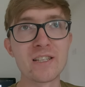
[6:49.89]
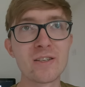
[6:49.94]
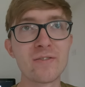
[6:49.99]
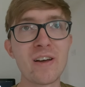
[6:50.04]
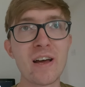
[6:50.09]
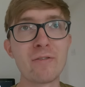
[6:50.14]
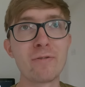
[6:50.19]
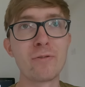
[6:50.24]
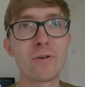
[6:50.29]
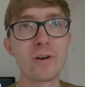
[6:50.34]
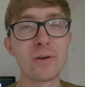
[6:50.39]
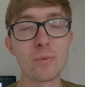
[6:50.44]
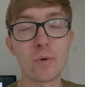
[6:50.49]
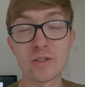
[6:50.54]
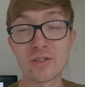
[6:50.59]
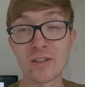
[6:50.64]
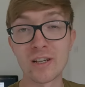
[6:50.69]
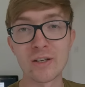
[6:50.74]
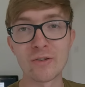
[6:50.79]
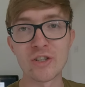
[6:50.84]
So therefore, it
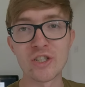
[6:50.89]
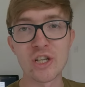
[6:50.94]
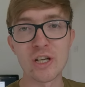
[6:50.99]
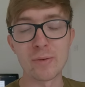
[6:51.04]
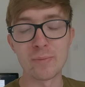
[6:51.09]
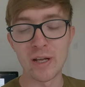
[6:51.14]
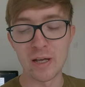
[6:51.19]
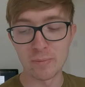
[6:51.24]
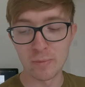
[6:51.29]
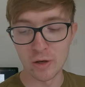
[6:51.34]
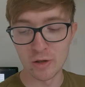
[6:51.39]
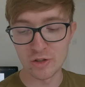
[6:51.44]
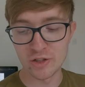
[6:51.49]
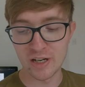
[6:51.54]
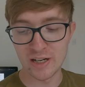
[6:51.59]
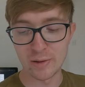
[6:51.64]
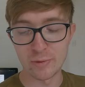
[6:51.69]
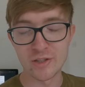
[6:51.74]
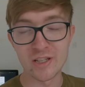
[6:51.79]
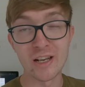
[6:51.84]
wasn't going to return me a
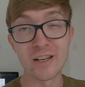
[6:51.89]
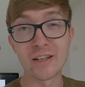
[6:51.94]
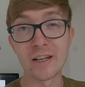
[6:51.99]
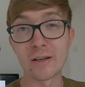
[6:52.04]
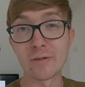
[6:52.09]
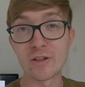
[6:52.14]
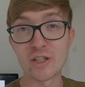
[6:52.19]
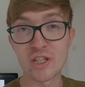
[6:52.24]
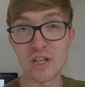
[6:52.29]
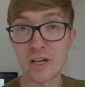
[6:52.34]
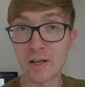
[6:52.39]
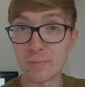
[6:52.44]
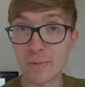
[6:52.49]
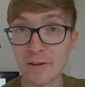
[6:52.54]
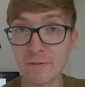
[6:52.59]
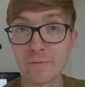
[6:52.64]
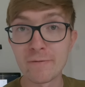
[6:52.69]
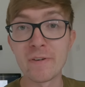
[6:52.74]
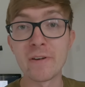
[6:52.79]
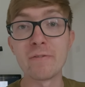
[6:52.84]
much and it was only going to return
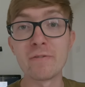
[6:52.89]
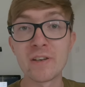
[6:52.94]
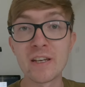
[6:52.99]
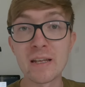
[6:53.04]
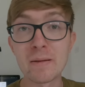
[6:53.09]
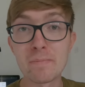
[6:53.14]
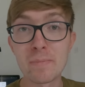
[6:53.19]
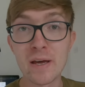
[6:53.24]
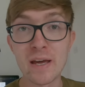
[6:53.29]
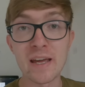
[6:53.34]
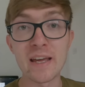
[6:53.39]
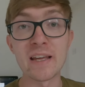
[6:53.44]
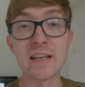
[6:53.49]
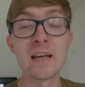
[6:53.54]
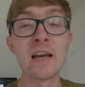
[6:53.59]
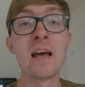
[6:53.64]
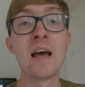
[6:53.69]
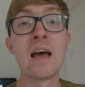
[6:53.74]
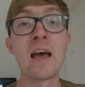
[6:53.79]
me 50p.